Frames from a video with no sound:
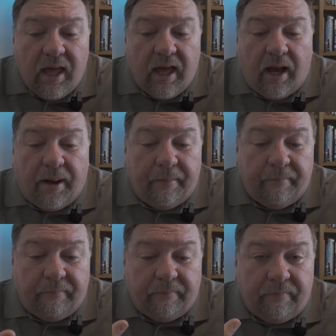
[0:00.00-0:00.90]

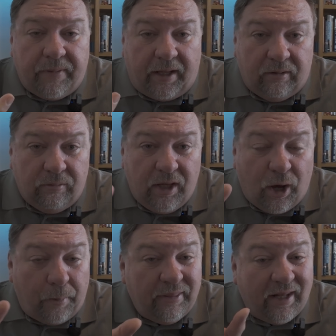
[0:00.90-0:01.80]
They do get
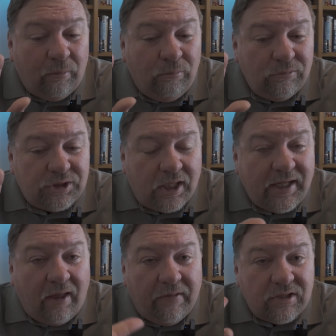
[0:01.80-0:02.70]
hot, but they don't shut
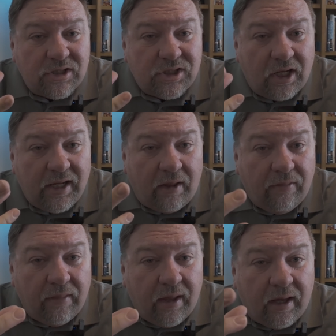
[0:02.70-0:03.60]
down. They just shut
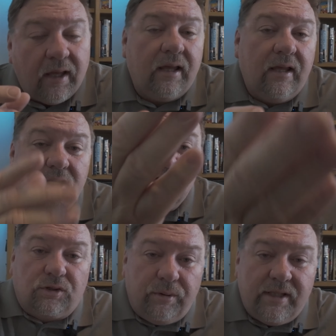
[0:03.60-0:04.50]
down the
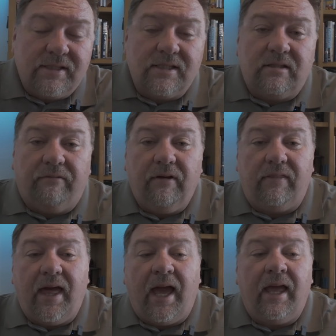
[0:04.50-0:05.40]
screens and stuff like
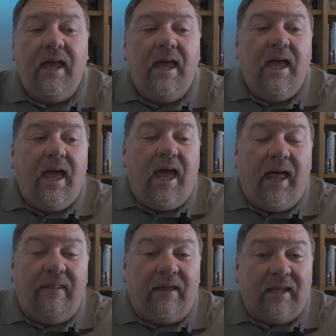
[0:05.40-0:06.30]
that,
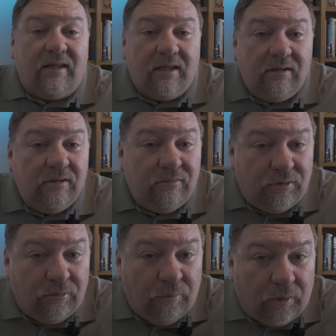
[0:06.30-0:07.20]
and they continue
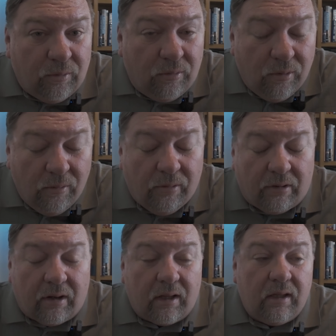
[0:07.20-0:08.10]
to
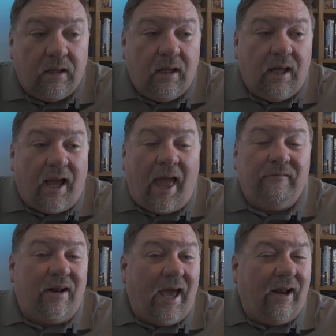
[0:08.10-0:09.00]
record. I
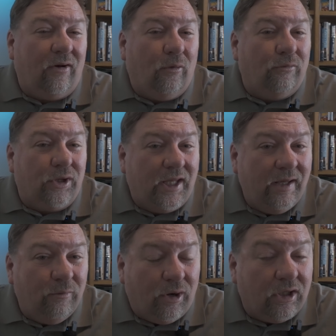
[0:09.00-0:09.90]
haven't had it
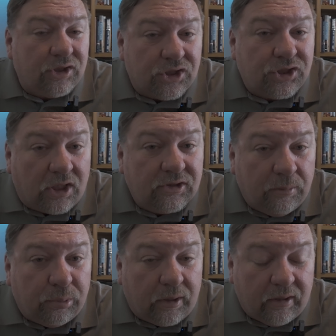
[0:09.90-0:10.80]
overheat where it just shuts
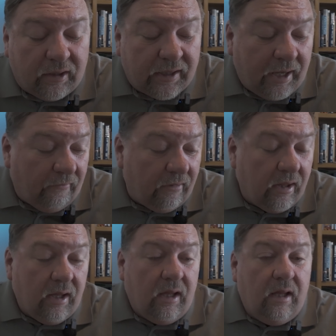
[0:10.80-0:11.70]
completely down.
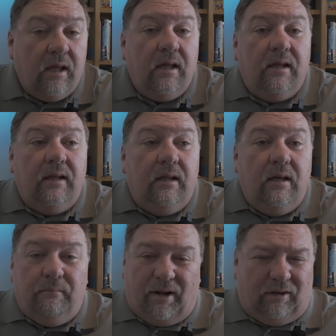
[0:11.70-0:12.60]

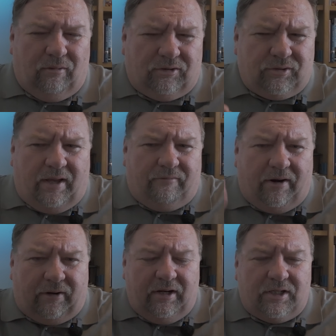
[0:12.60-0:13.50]
But I do also have
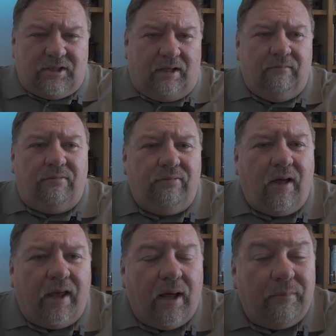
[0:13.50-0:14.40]
air conditioning
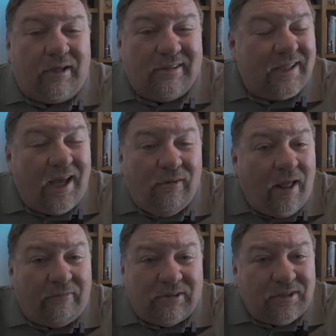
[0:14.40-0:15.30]
flying up because I don't
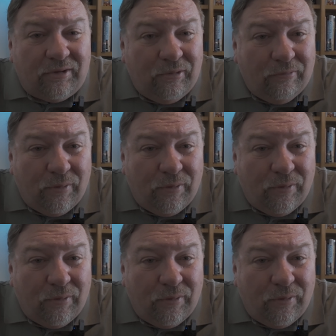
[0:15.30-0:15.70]
have the sunroof